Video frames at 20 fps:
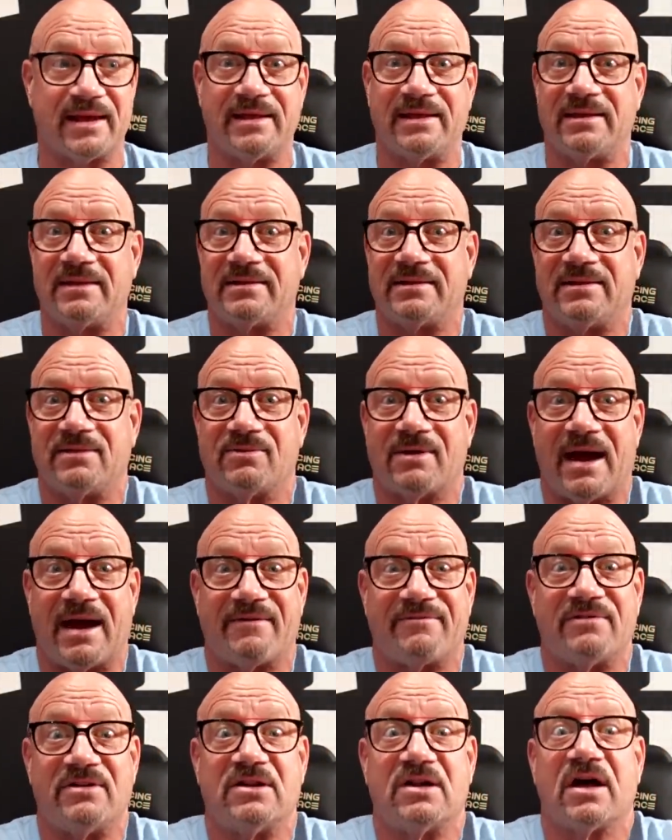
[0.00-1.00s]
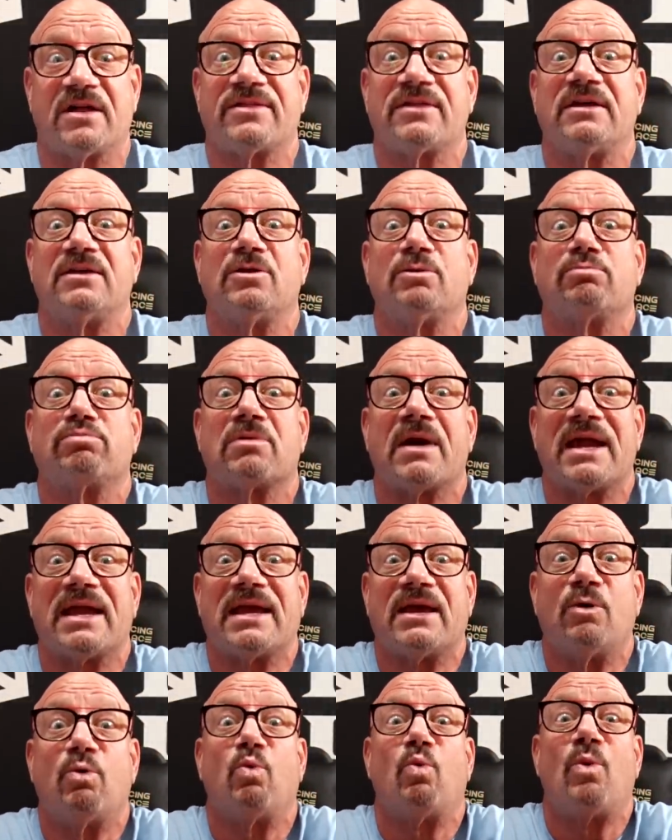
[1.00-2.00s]
You have nothing to
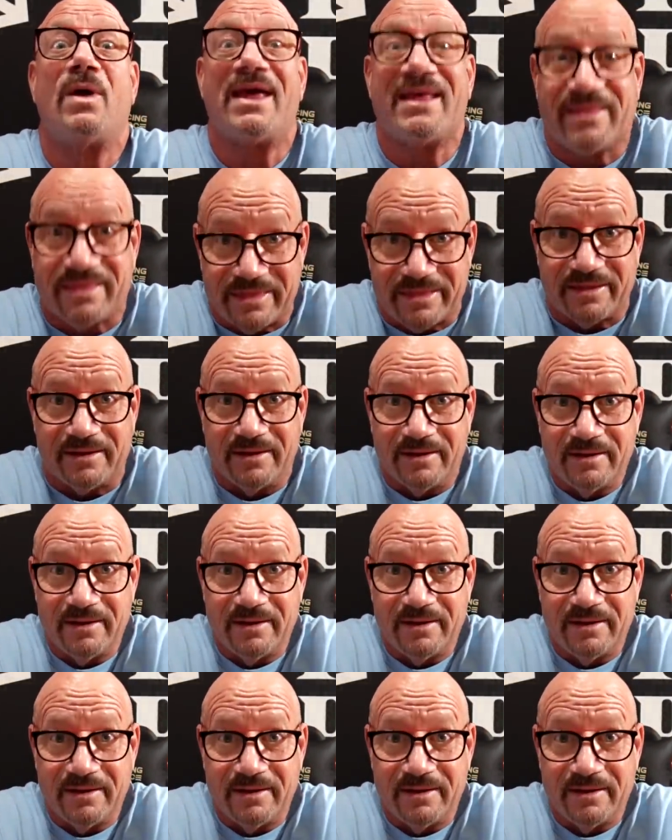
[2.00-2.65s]
break it with.